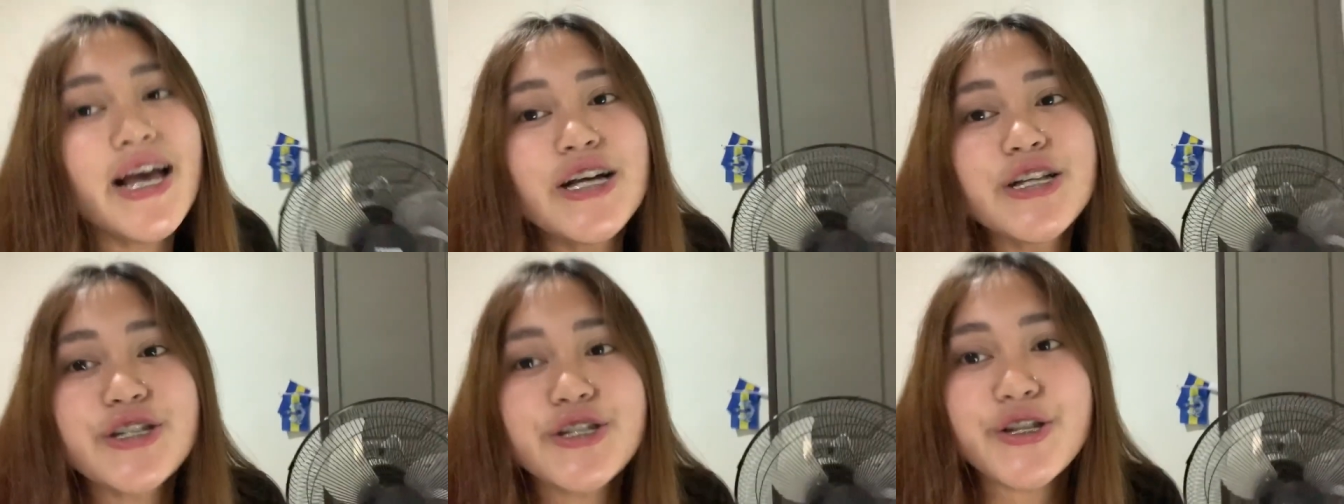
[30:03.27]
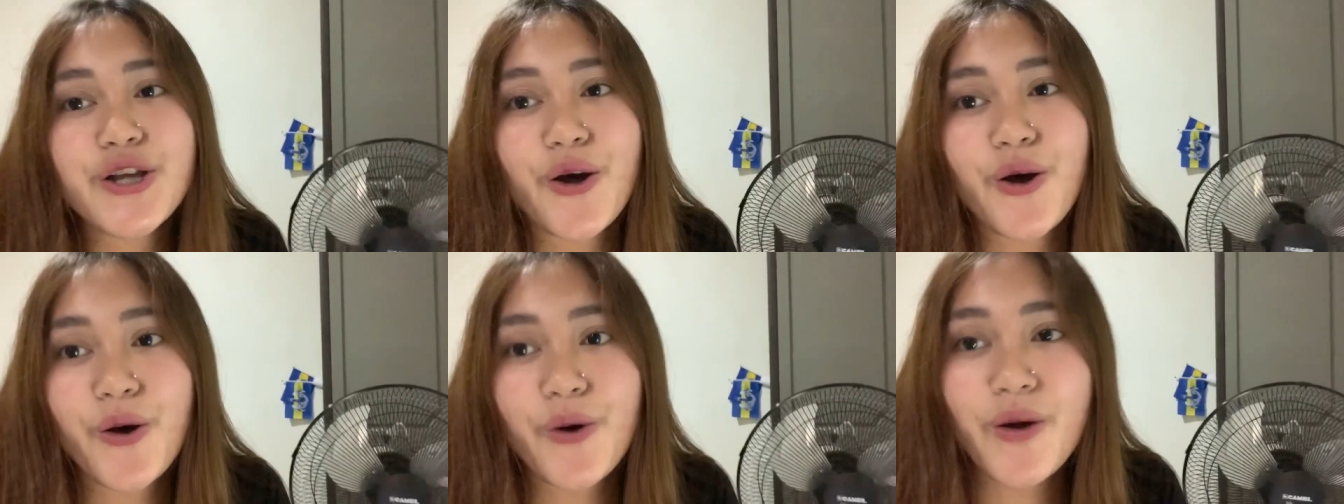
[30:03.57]

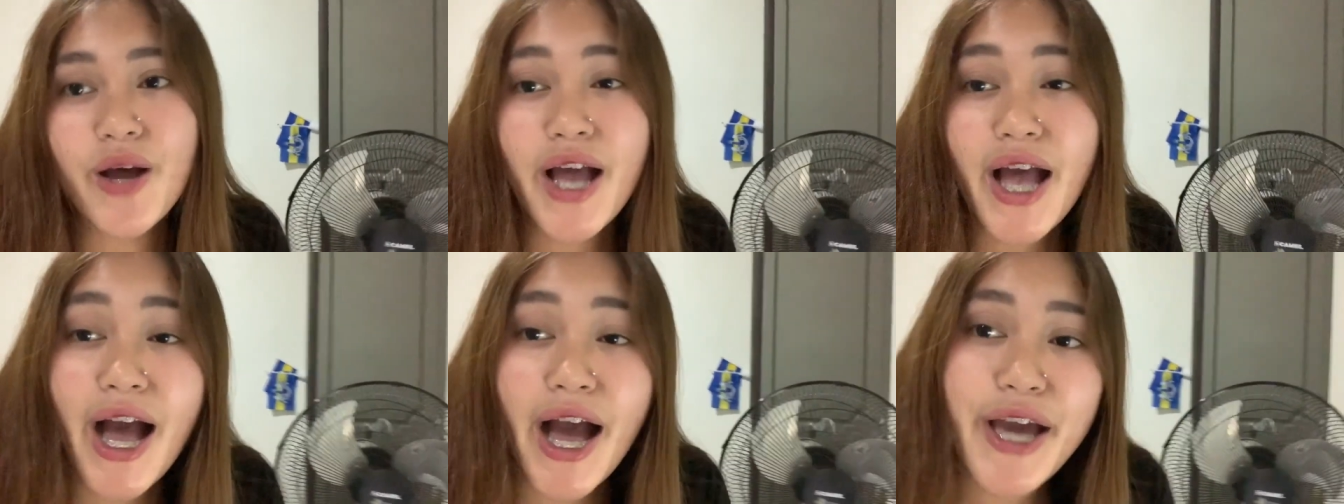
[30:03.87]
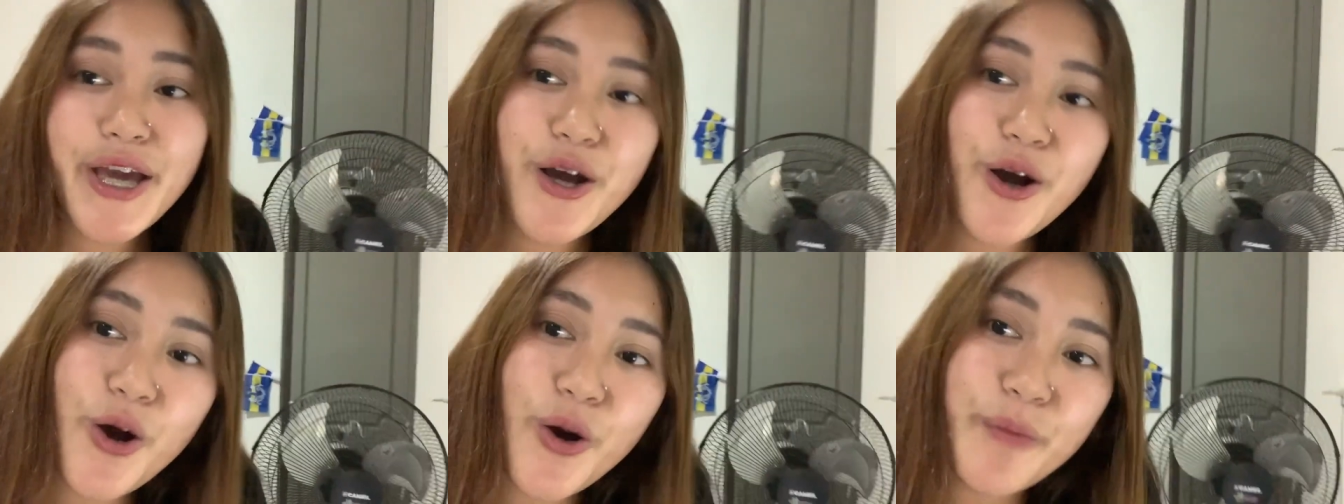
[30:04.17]
So
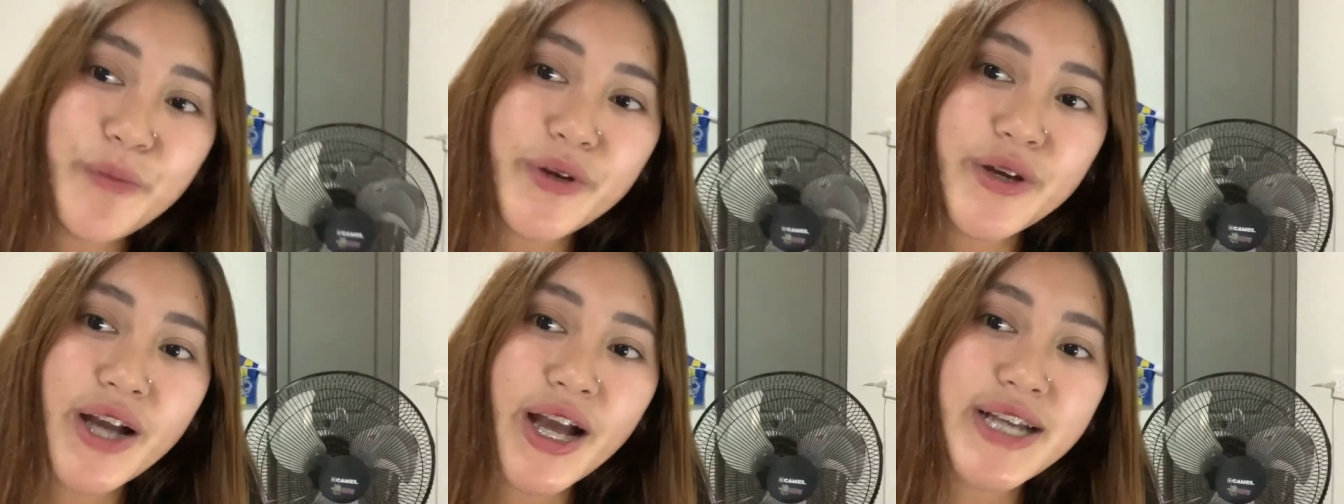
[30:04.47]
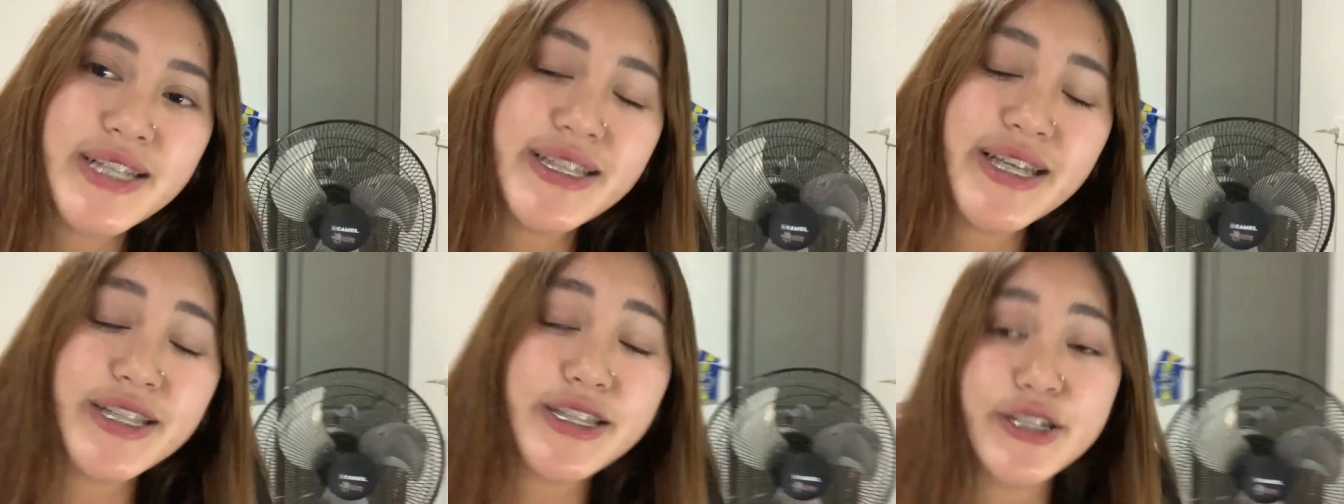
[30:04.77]
I hope you
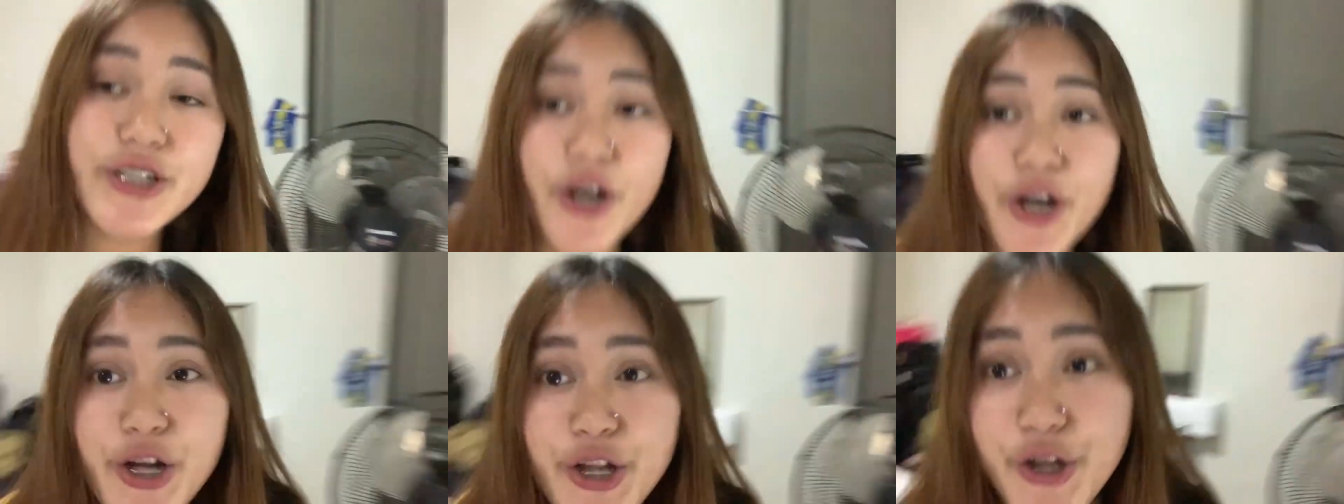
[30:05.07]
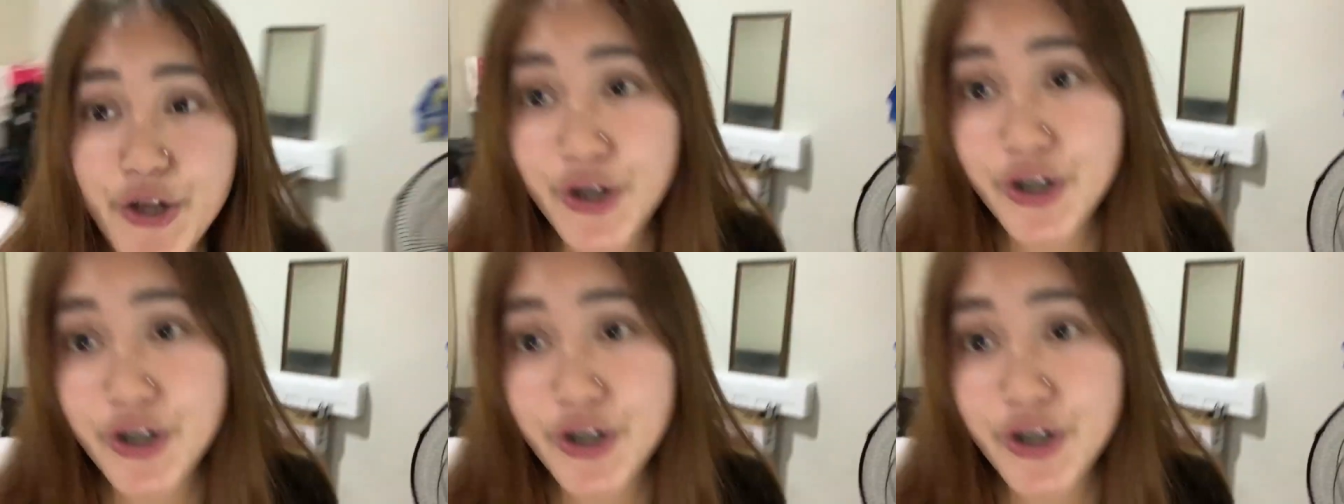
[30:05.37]
guys get started on